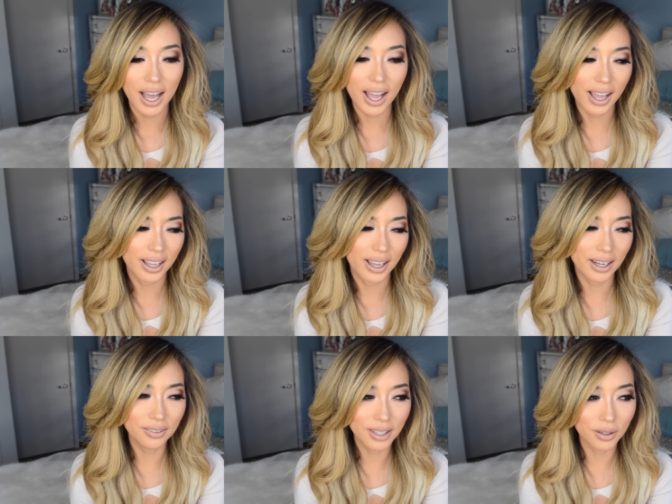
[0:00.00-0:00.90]
I I
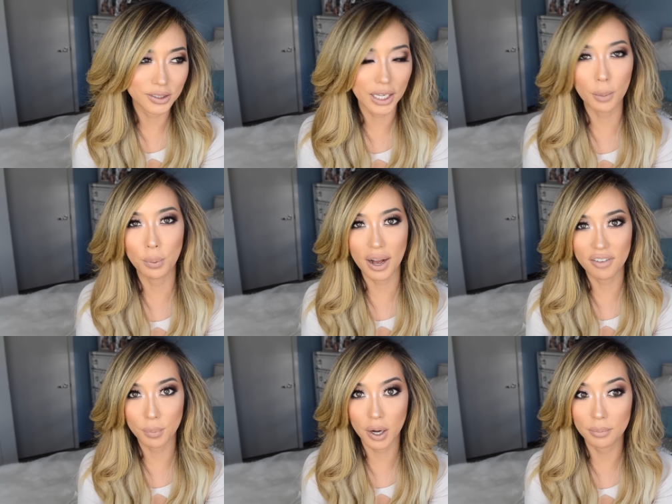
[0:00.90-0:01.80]
don't know, it's like a
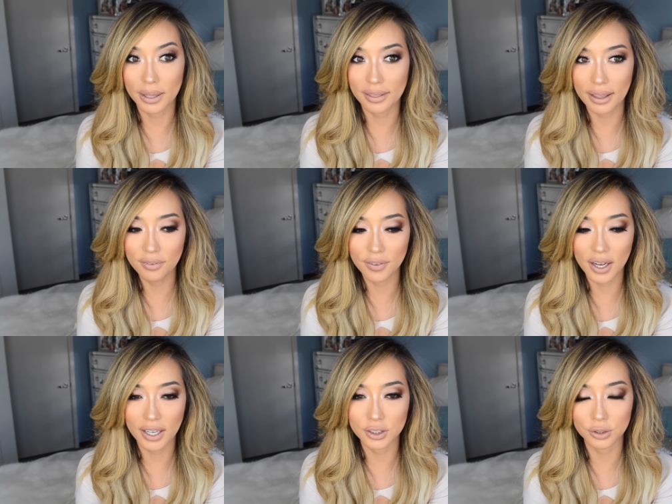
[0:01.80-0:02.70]
private part of my life
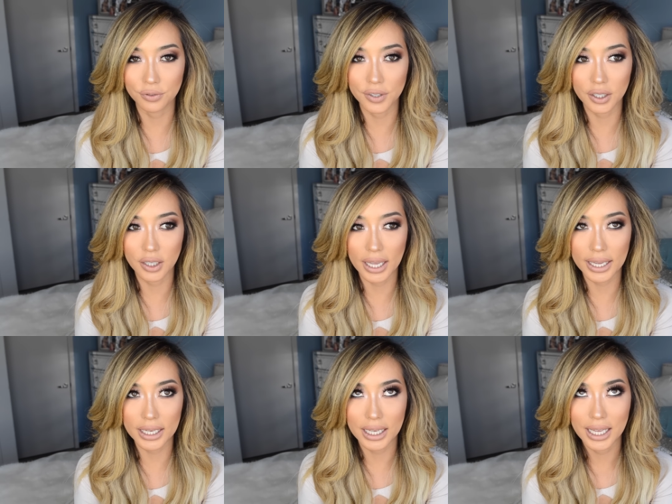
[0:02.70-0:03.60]
and I do feel
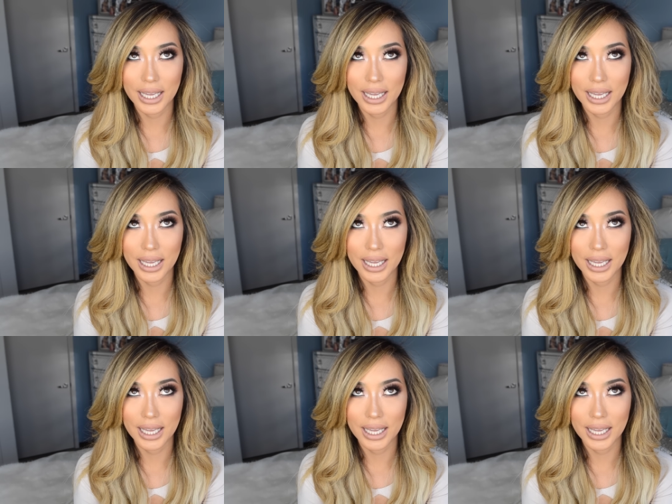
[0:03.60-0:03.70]
like